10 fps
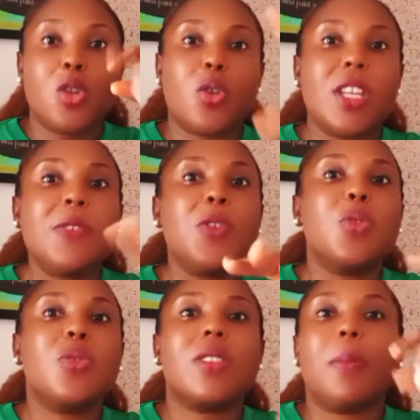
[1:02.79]
So if
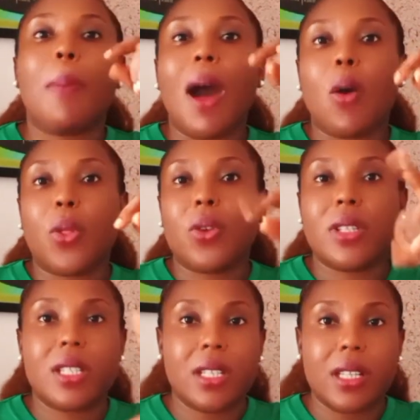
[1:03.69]
you use a powder
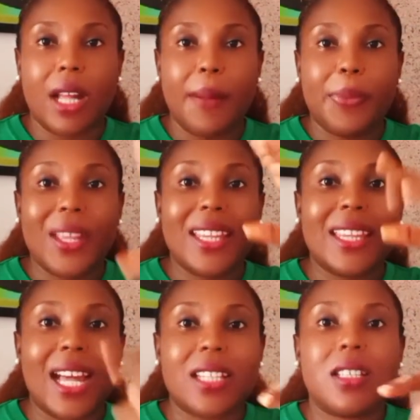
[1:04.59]
thickener
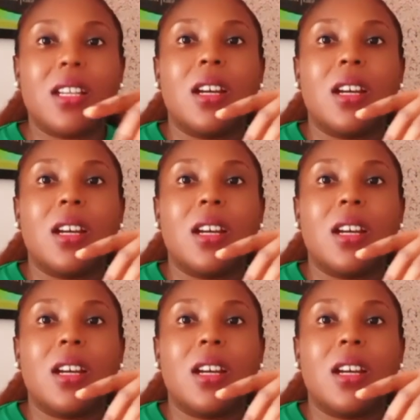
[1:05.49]
that